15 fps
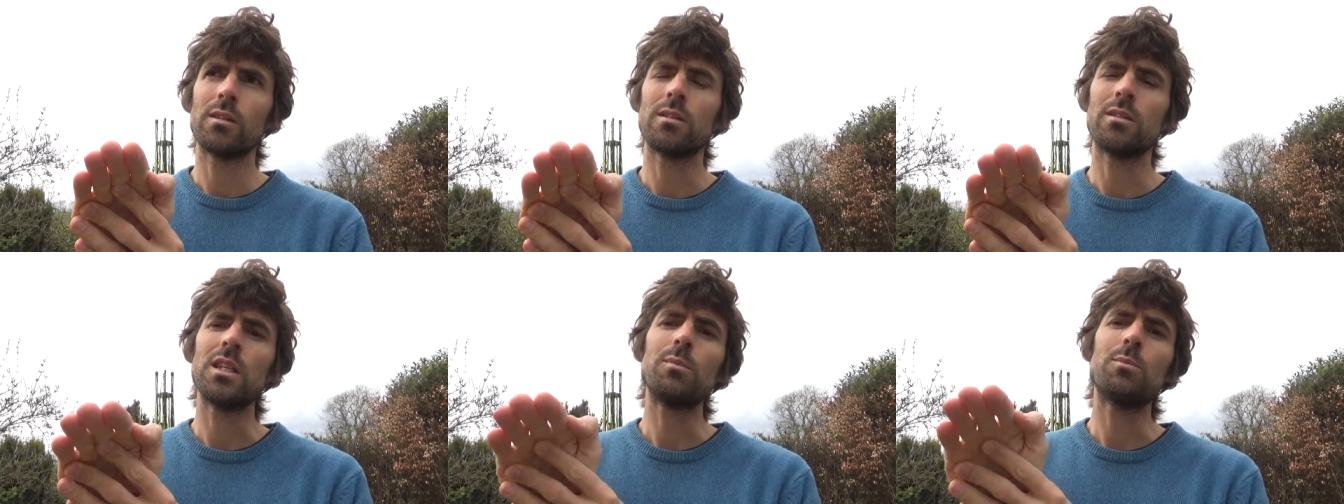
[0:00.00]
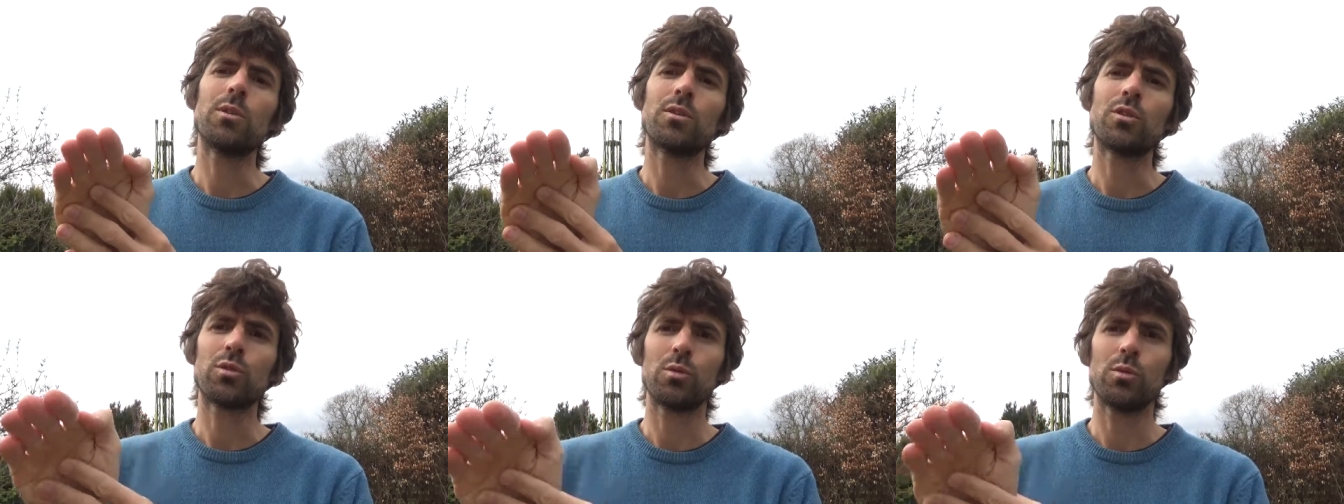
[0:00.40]

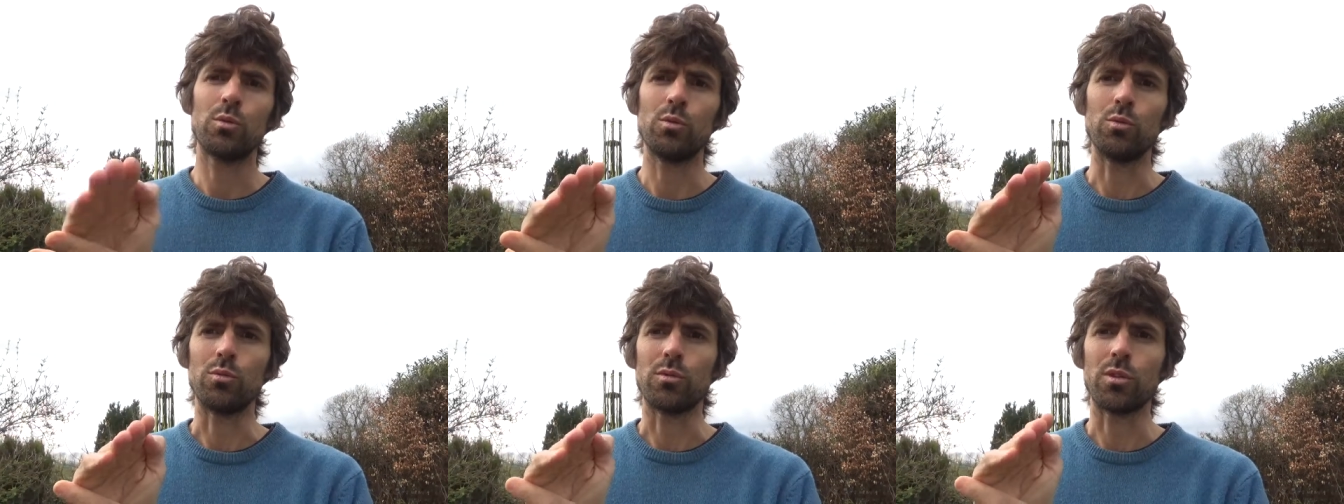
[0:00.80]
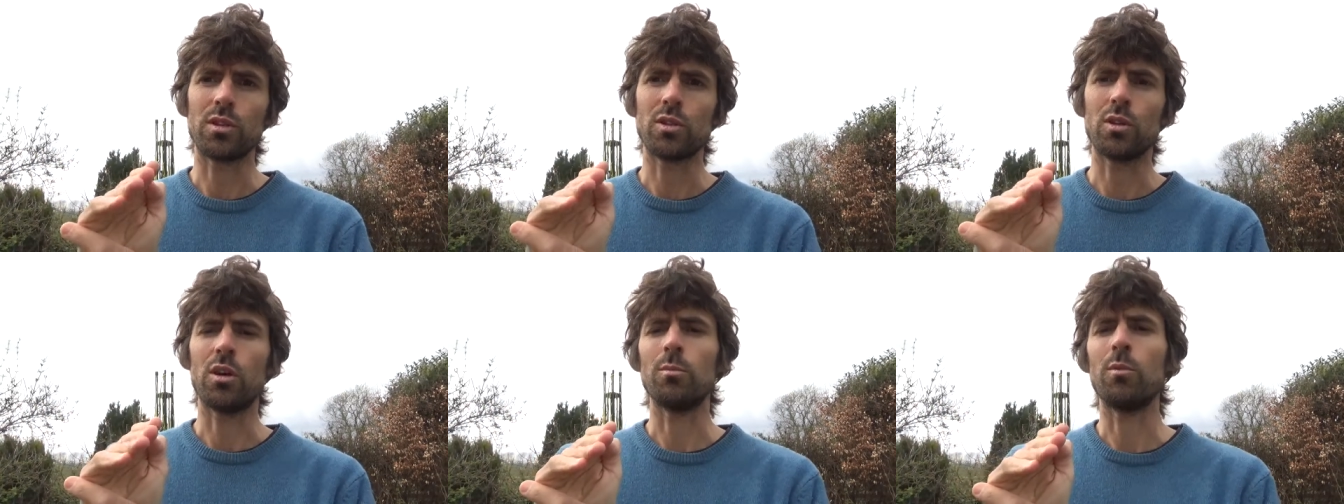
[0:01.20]
deeper
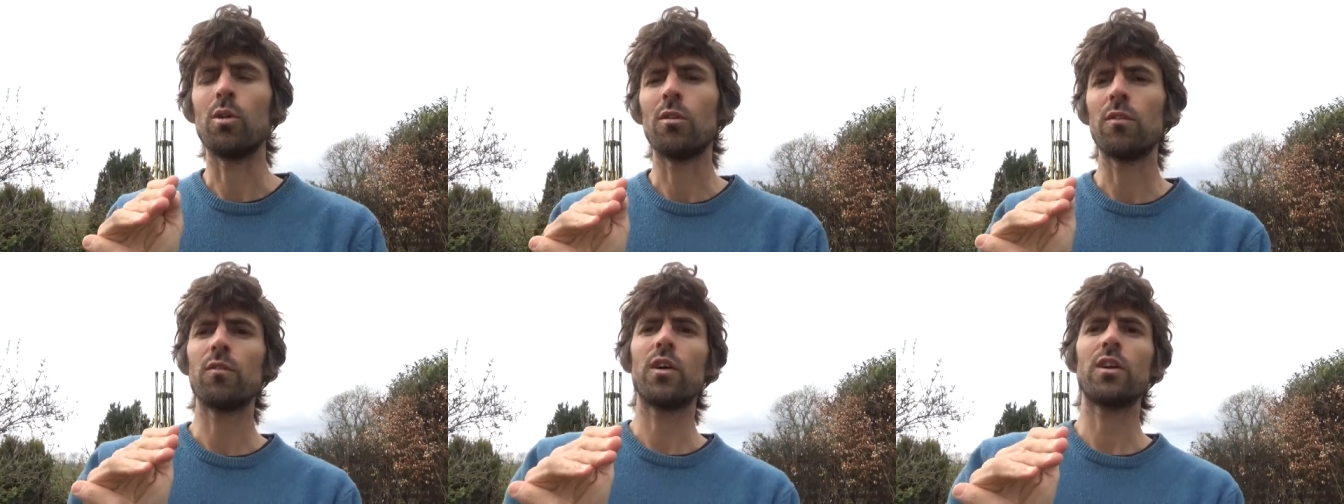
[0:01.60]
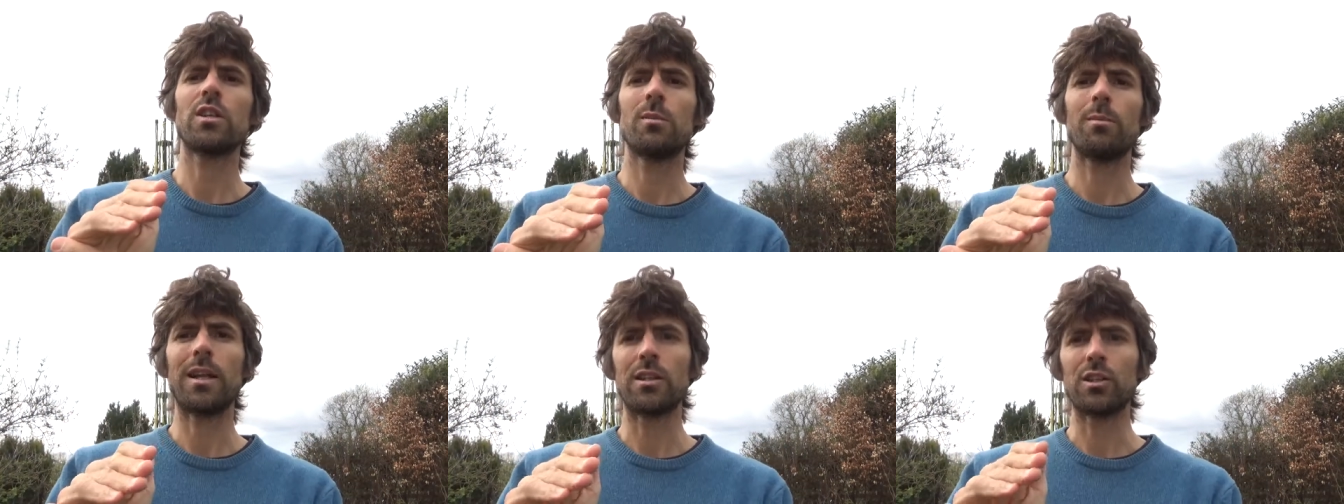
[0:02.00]
truths or more
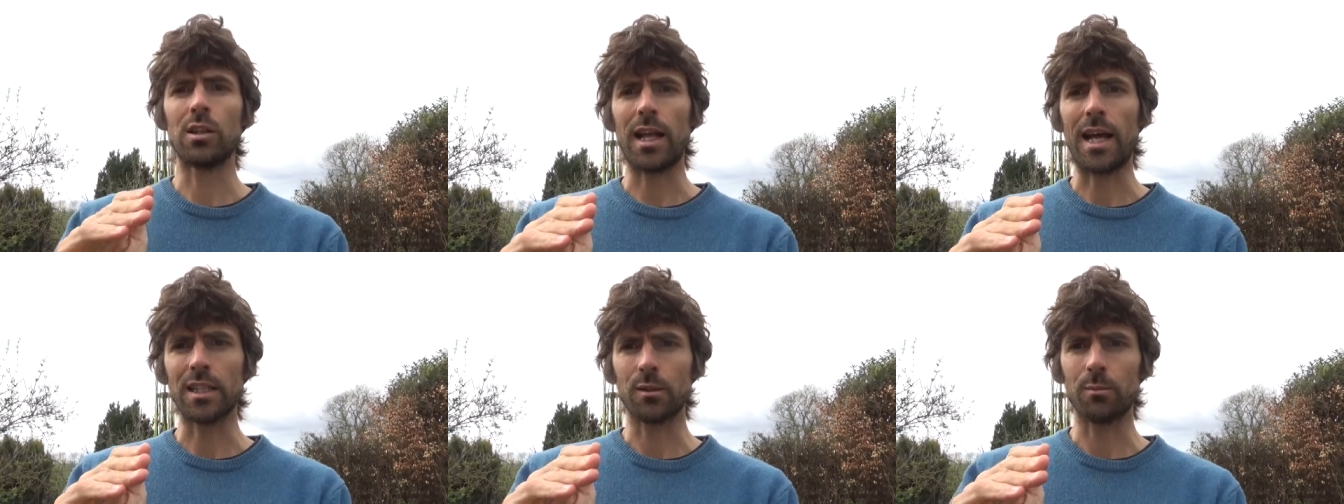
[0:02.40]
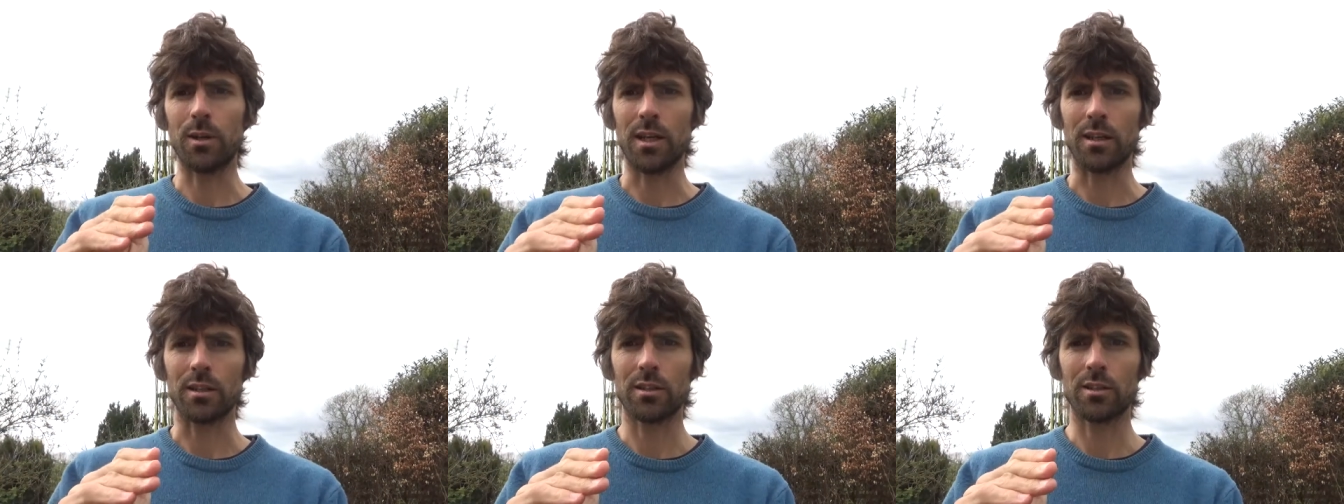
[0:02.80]
fundamental
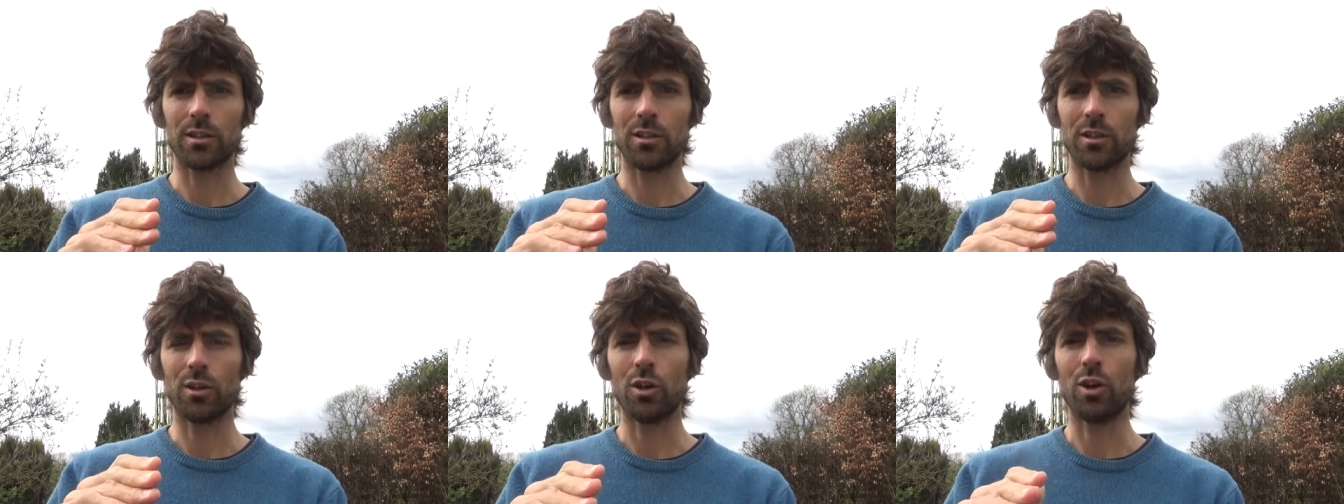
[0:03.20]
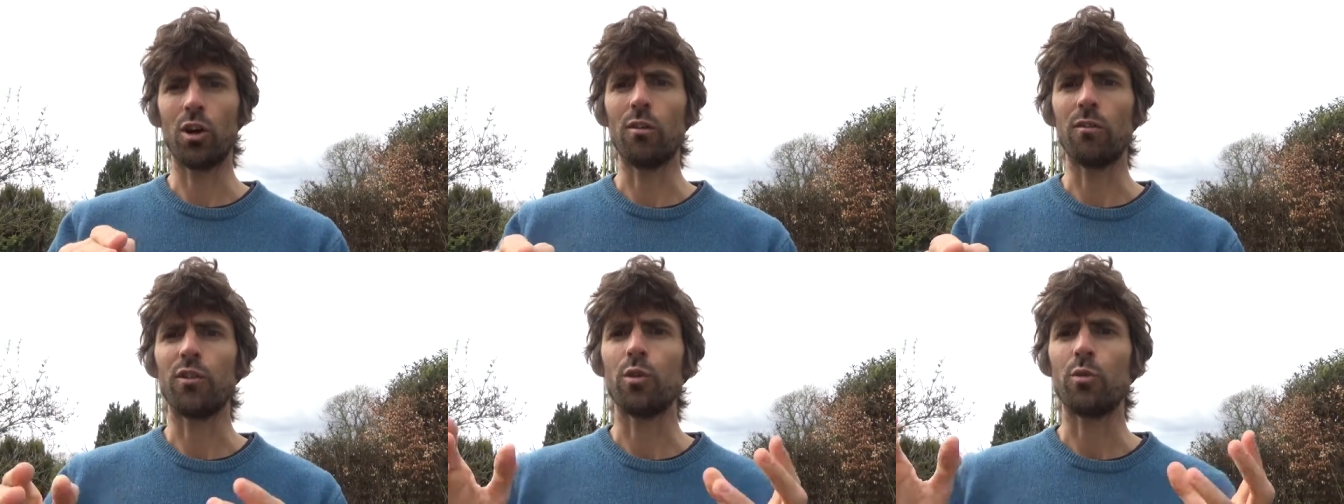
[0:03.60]
aspects
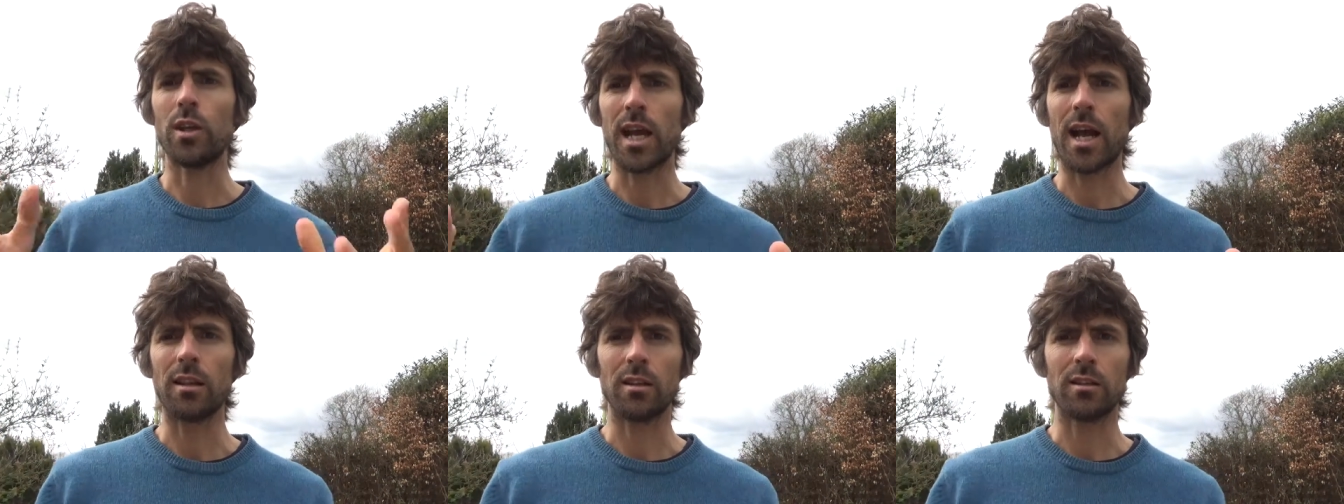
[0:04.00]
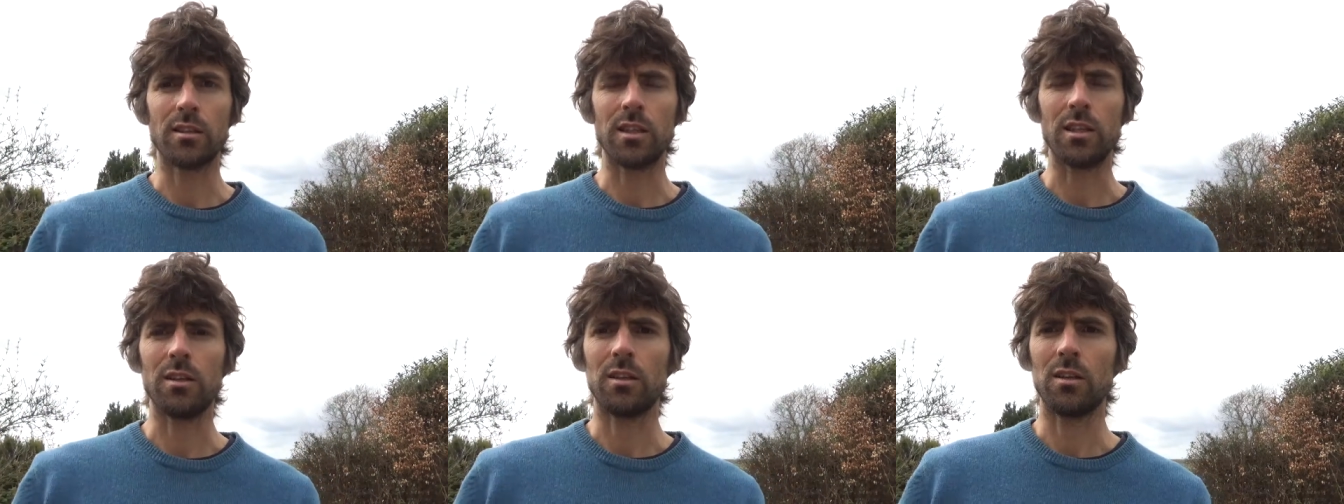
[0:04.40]
of the
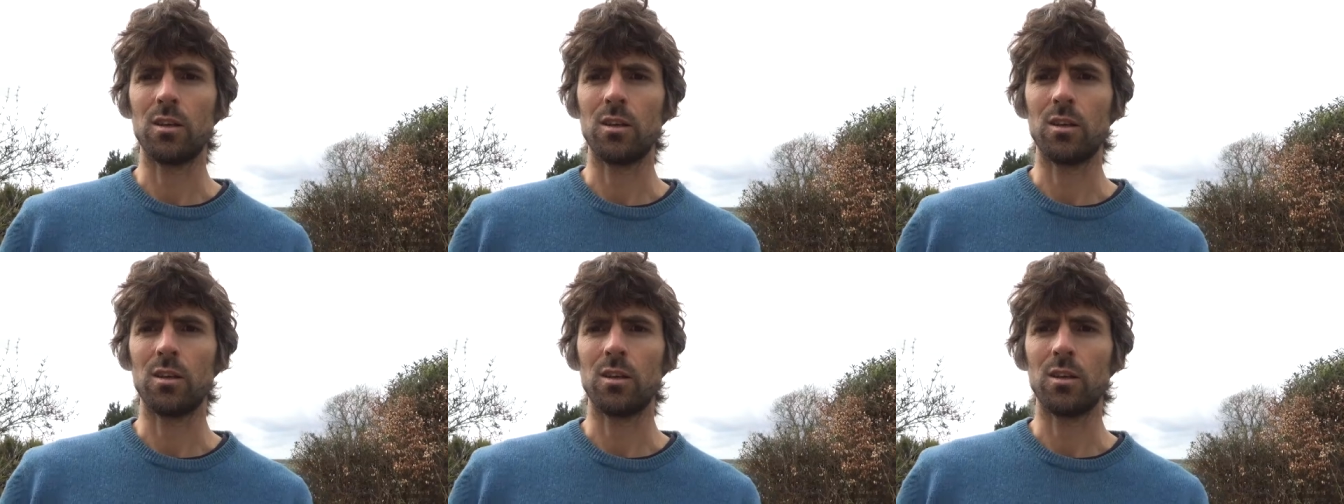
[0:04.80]
reality